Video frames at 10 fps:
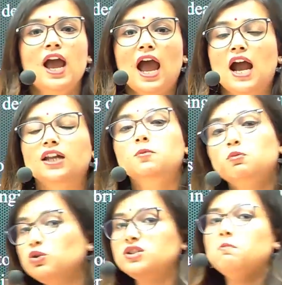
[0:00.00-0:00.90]
and the
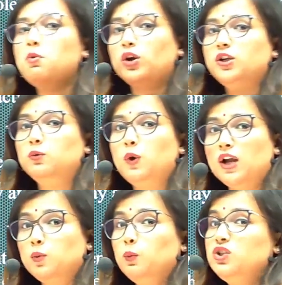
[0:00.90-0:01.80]
most important
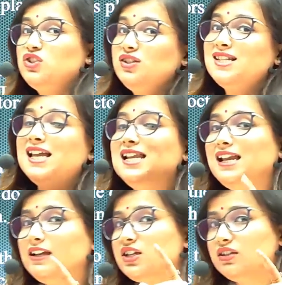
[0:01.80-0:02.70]
one, which is
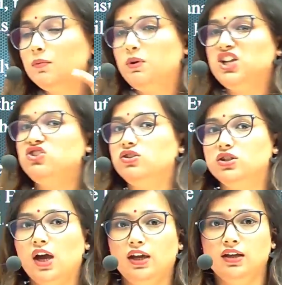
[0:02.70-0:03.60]
letting the patient
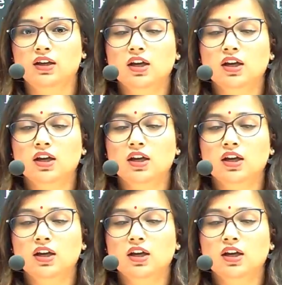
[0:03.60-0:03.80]
die.